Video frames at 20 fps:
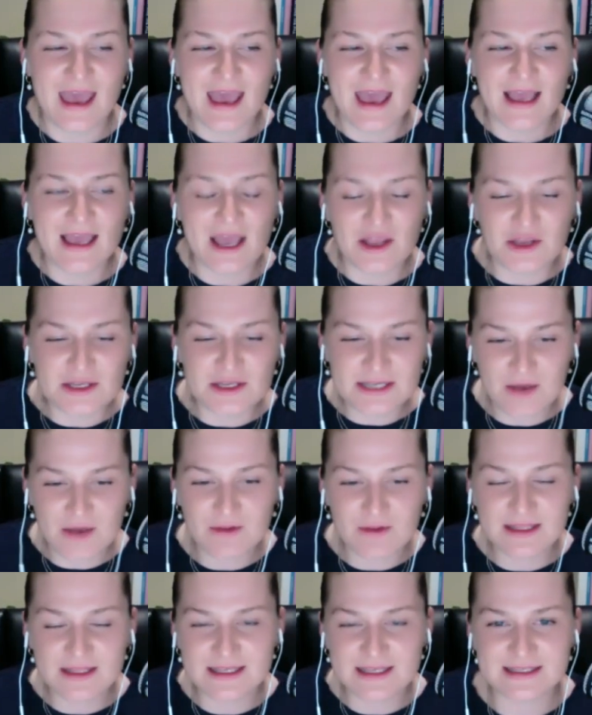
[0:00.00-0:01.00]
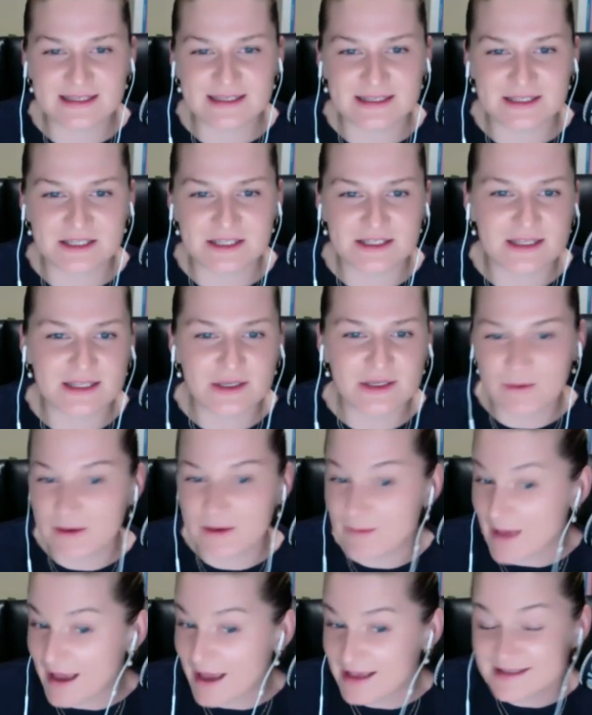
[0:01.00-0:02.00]
Can you tell the listeners just a little bit
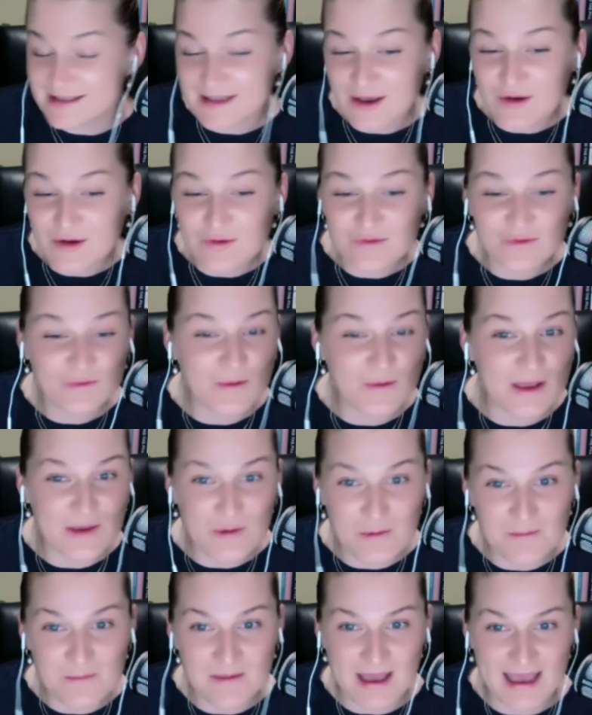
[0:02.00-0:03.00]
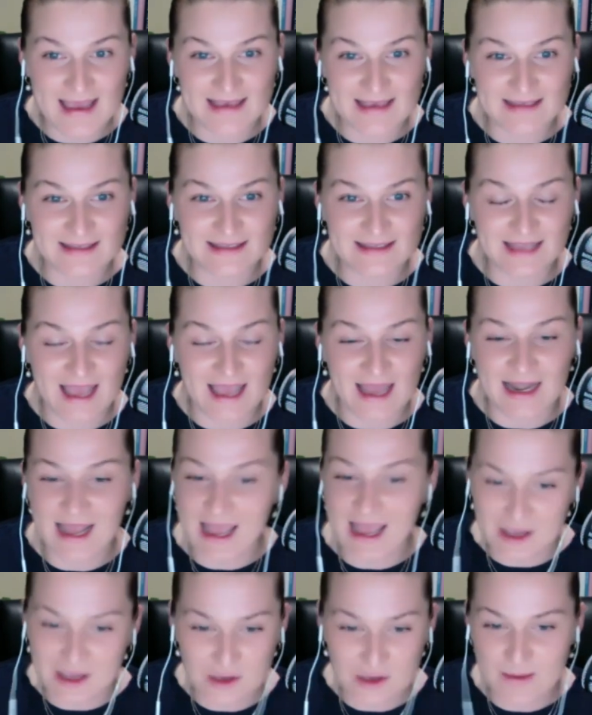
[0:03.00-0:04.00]
about yourself, where you're based, and
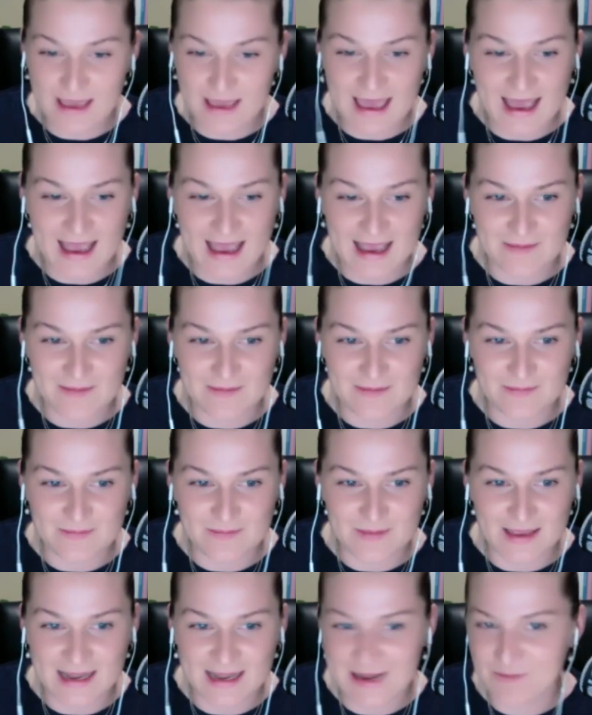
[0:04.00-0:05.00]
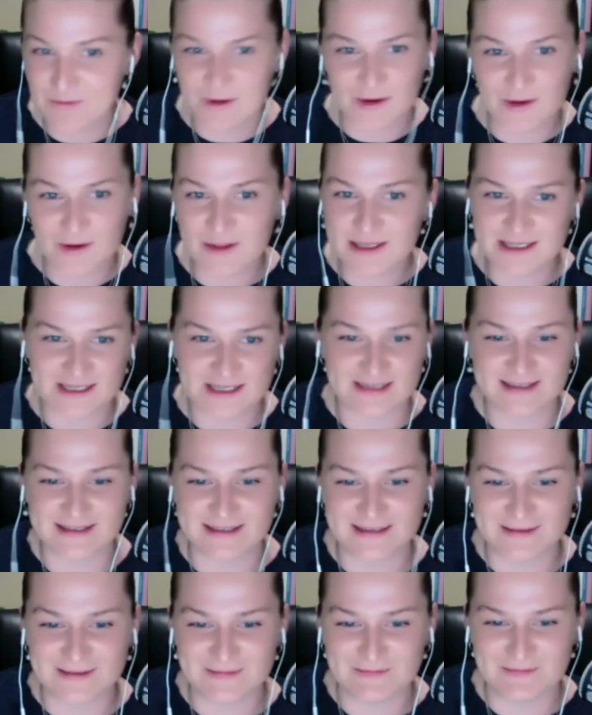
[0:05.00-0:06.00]
how you became an embryologist?